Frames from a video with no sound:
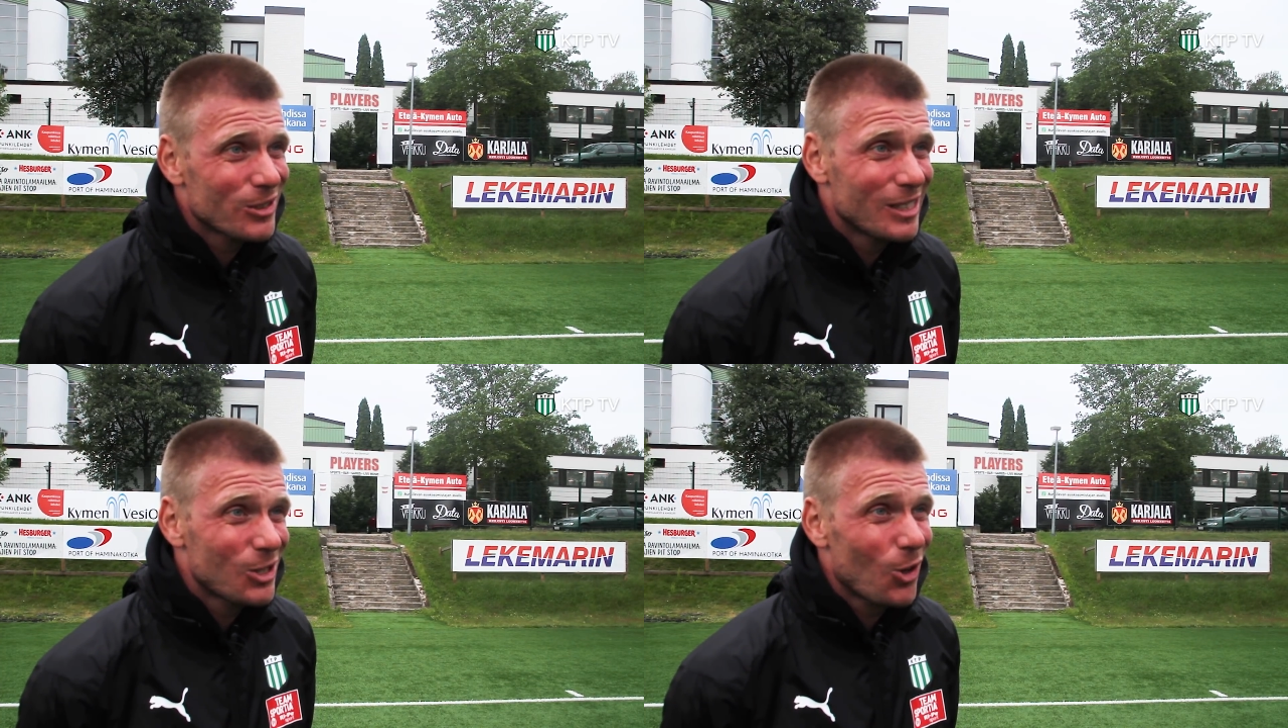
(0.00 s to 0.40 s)

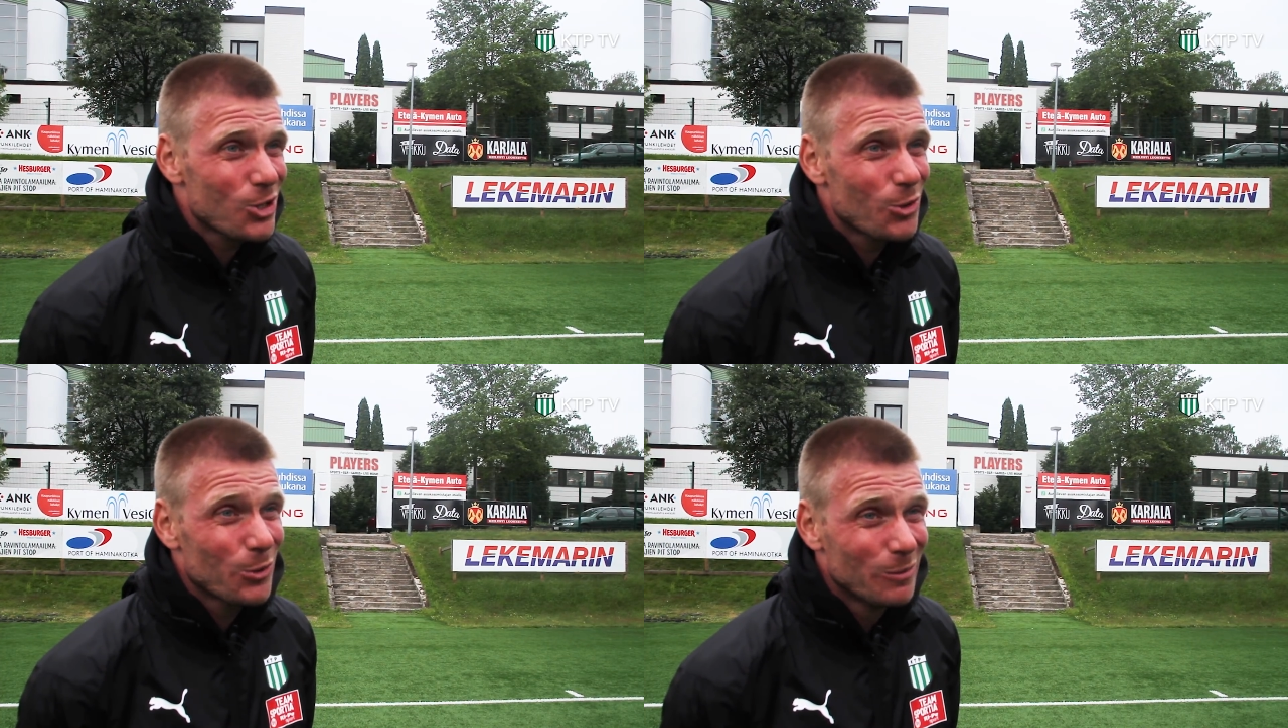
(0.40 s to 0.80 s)
It's
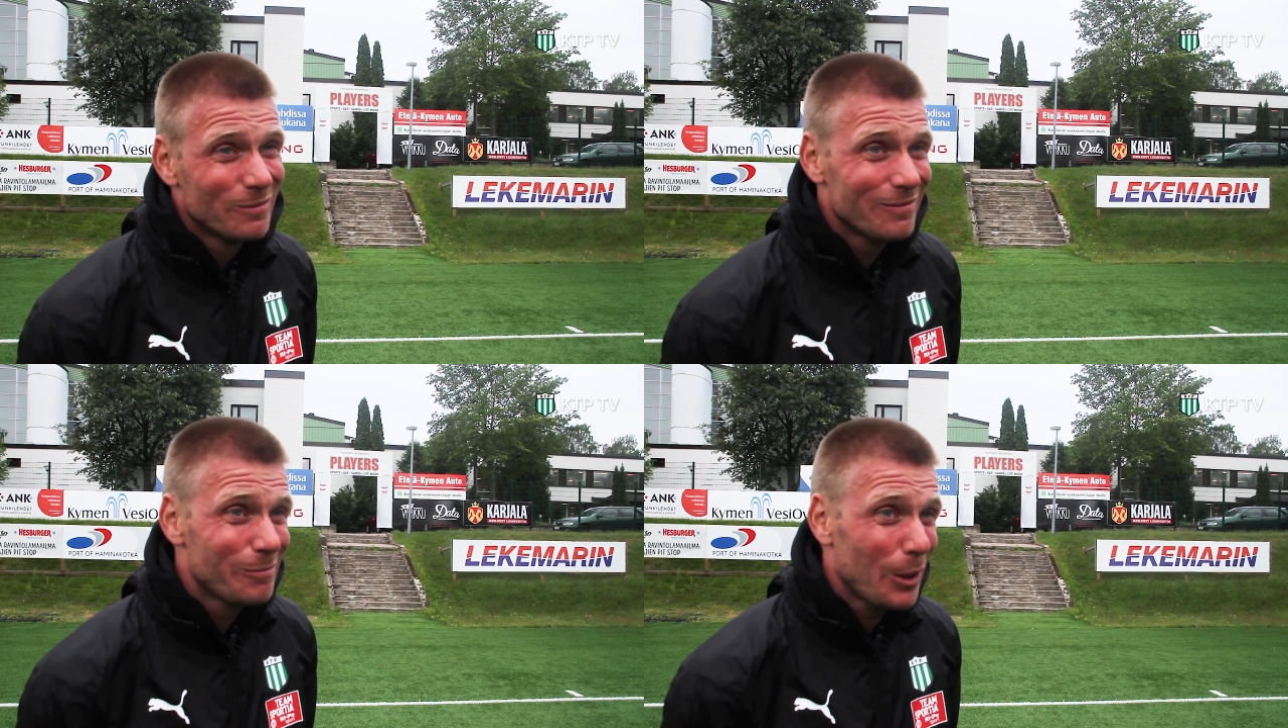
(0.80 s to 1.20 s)
also
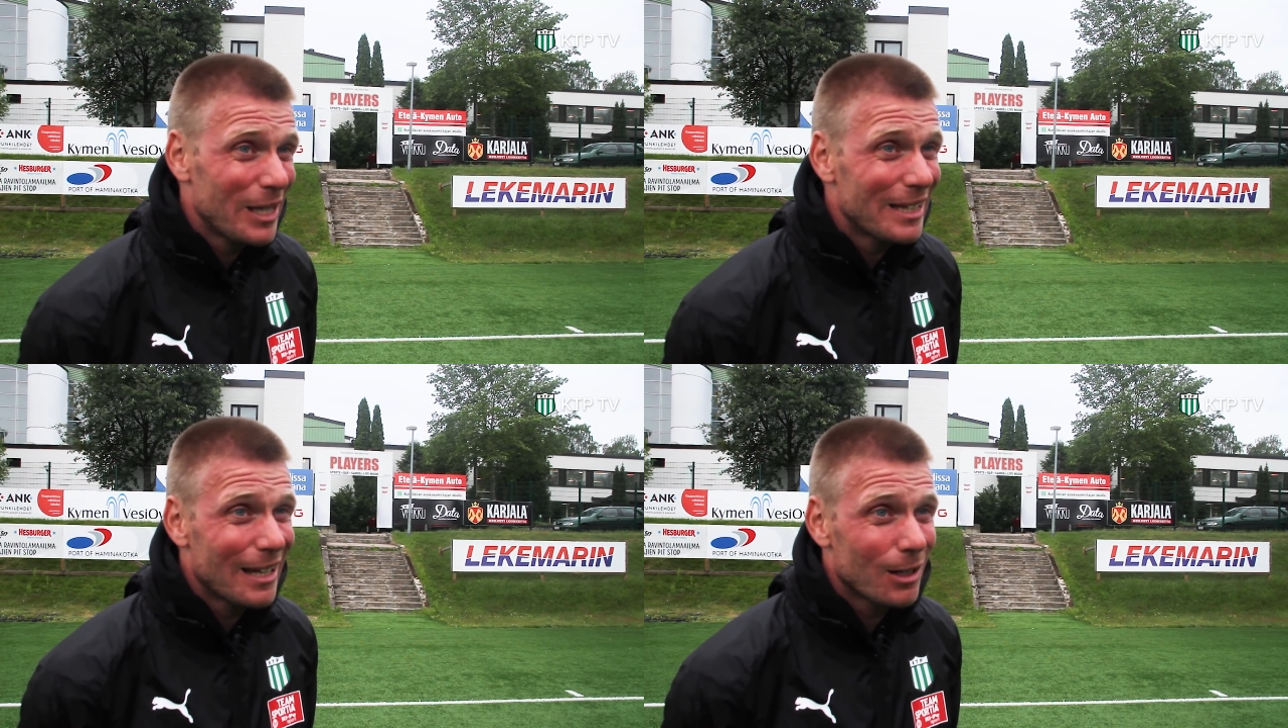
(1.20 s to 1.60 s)

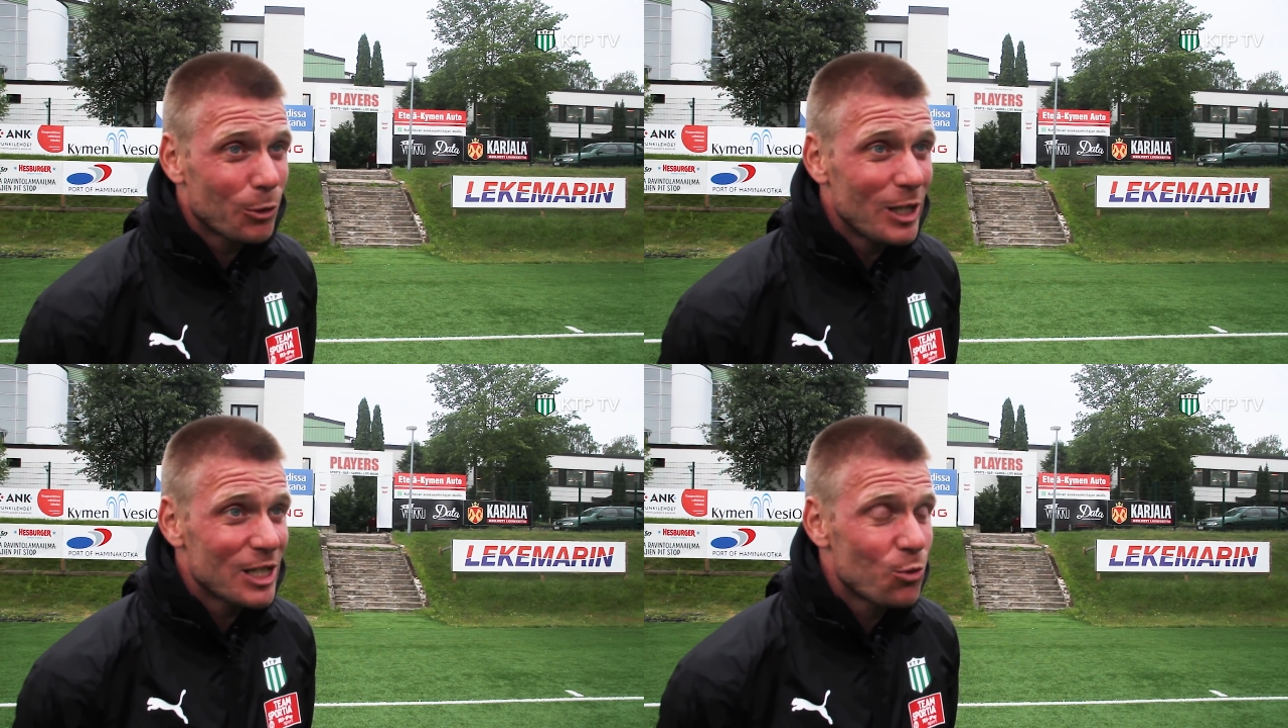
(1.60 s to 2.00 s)
political
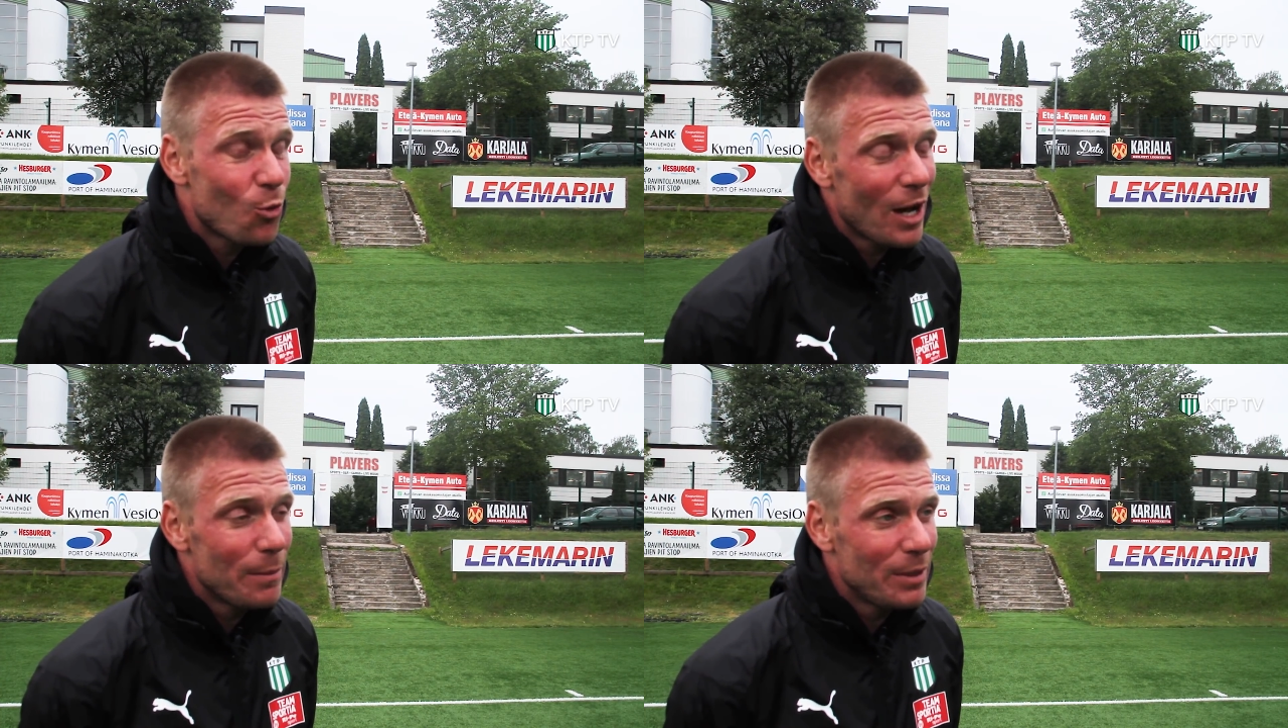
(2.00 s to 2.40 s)
reason
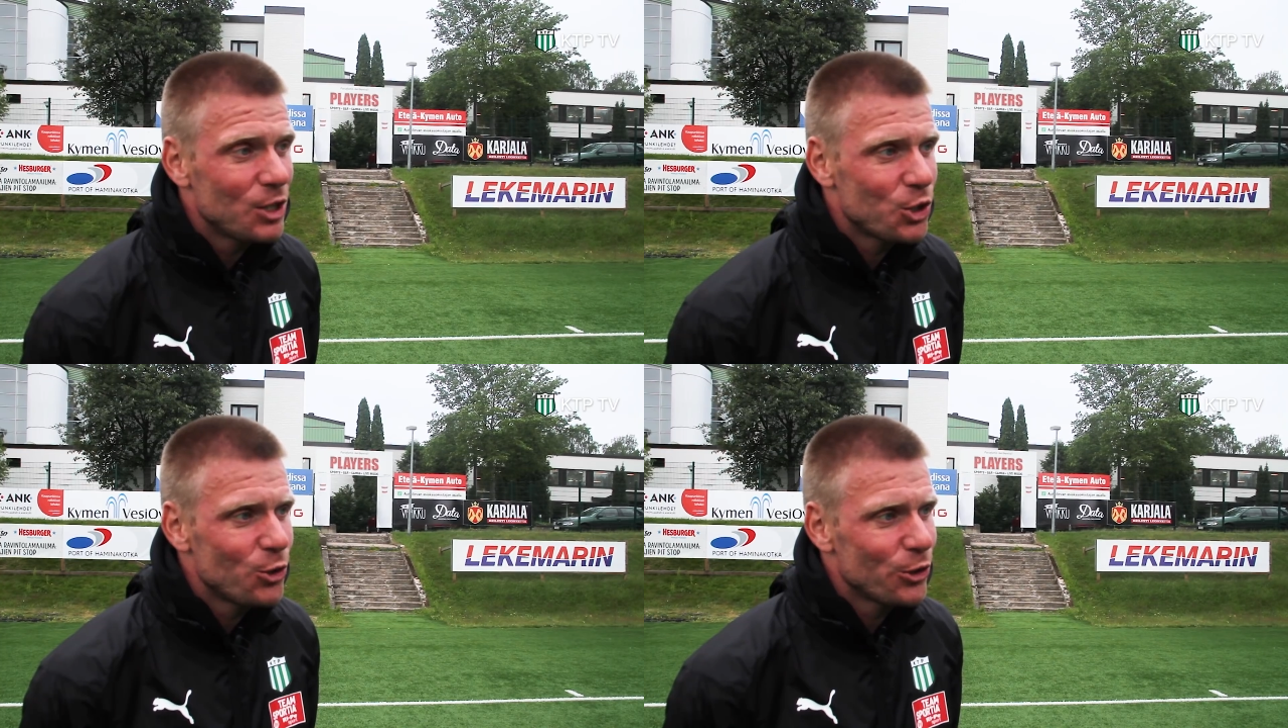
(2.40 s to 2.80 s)
why B
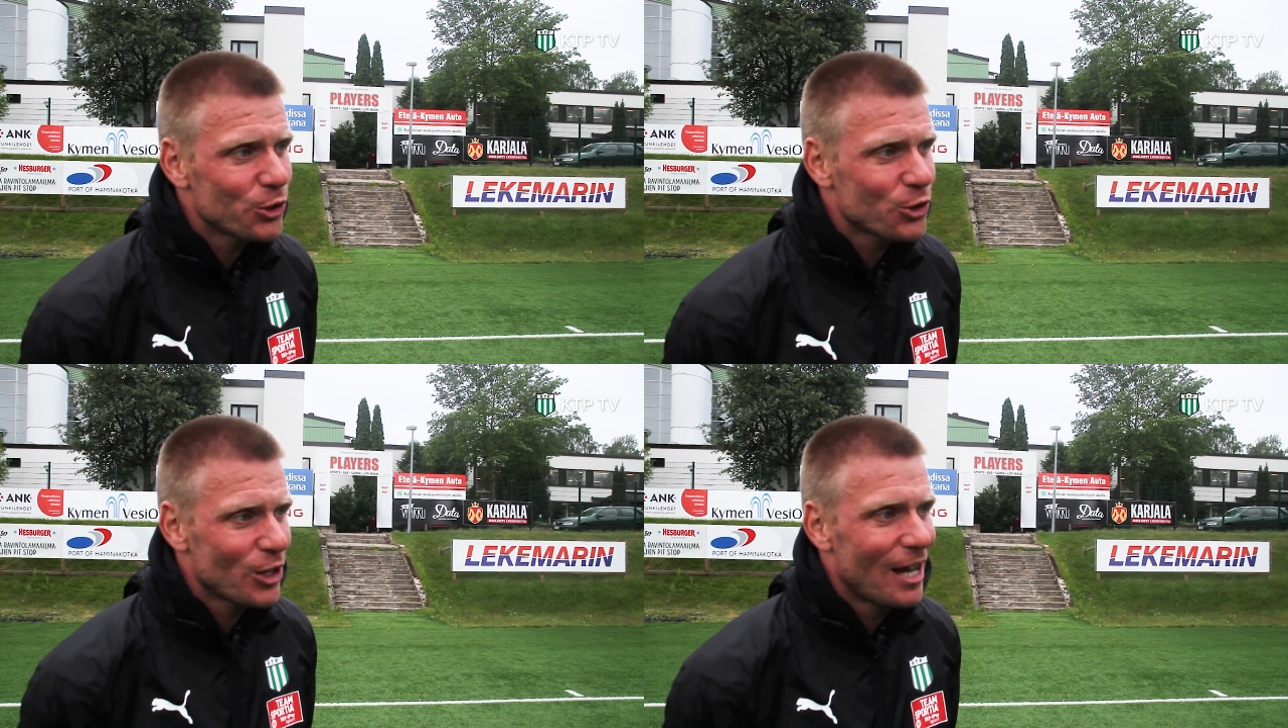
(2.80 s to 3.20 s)

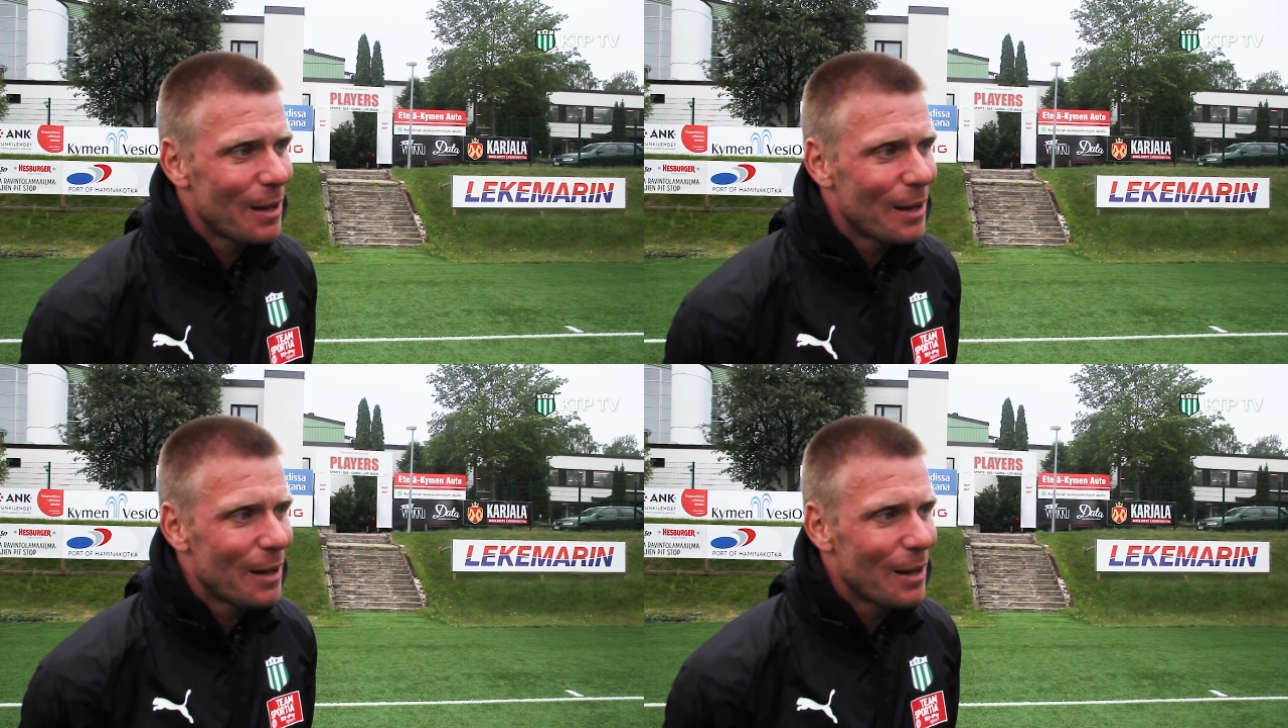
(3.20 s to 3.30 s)
juniors